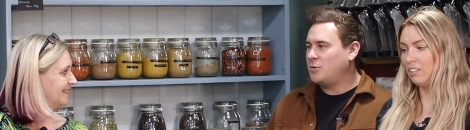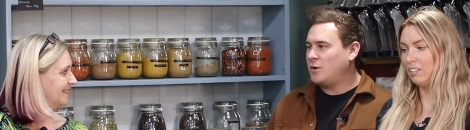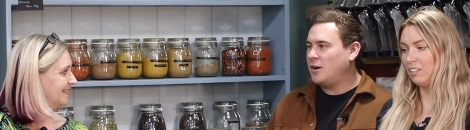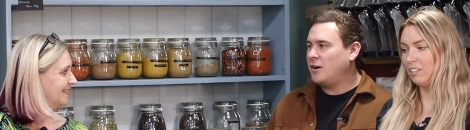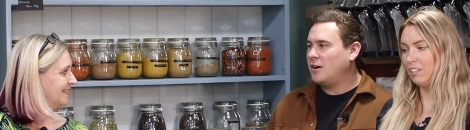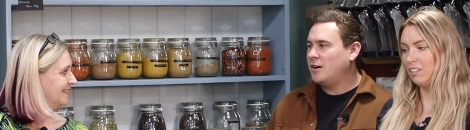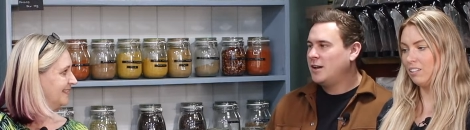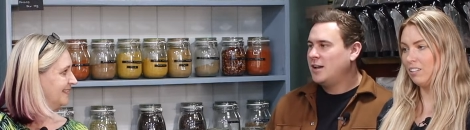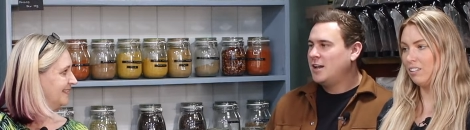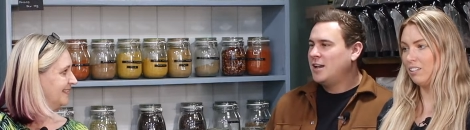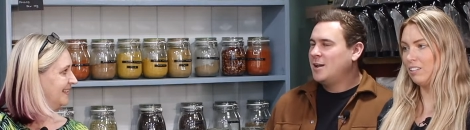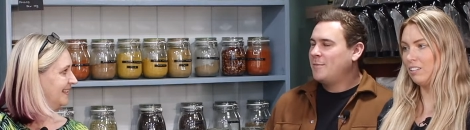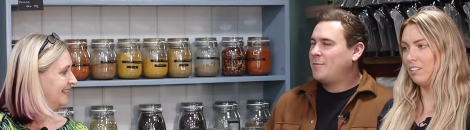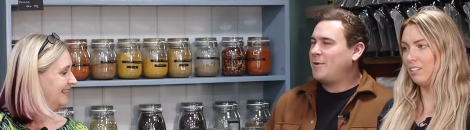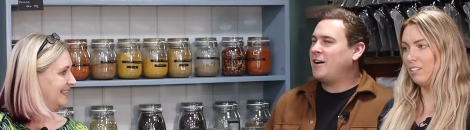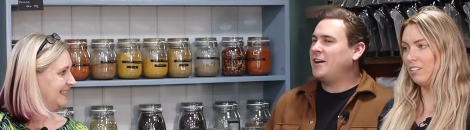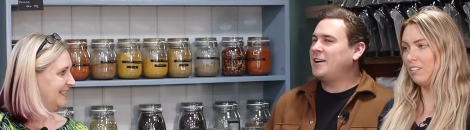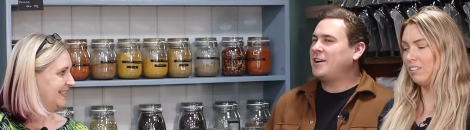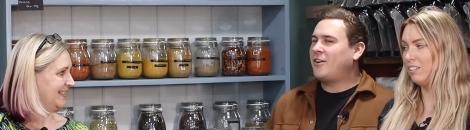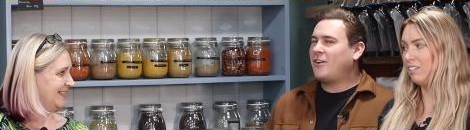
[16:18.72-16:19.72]
Speaker 1: you are.
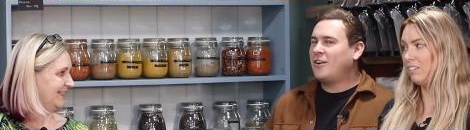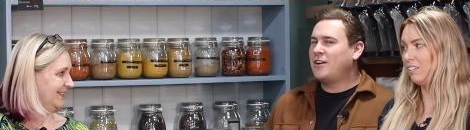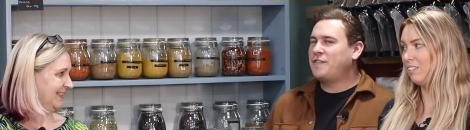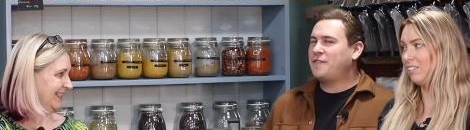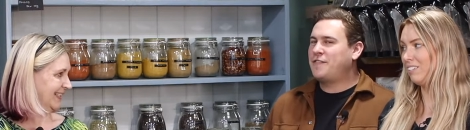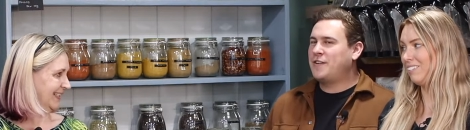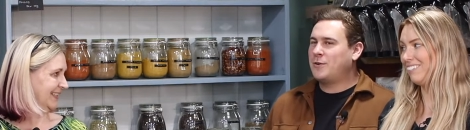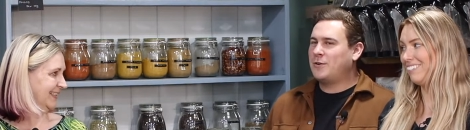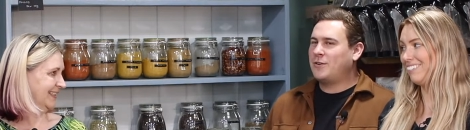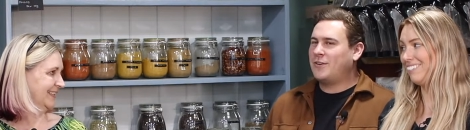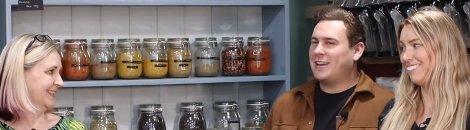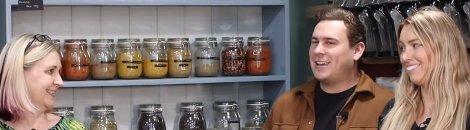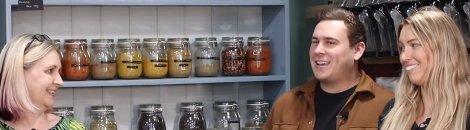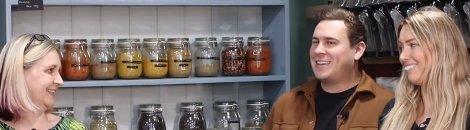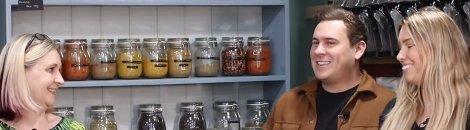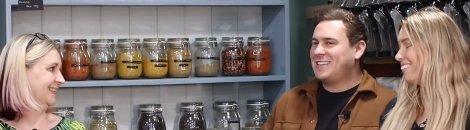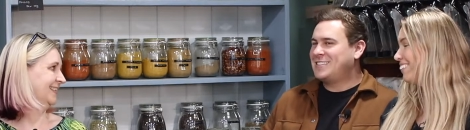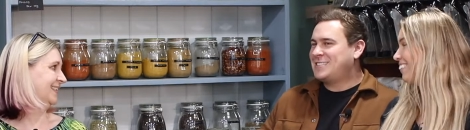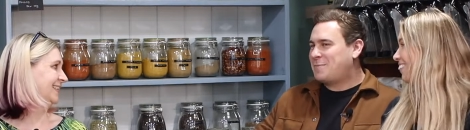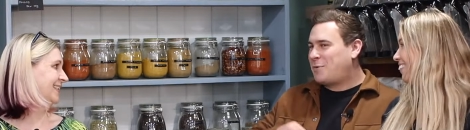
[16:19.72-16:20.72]
But I, I, feel
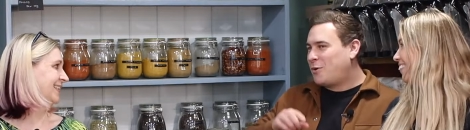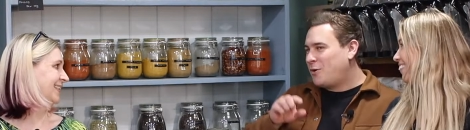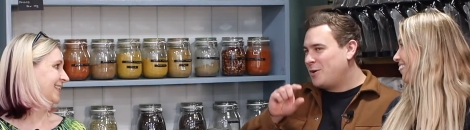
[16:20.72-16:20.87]
like there's a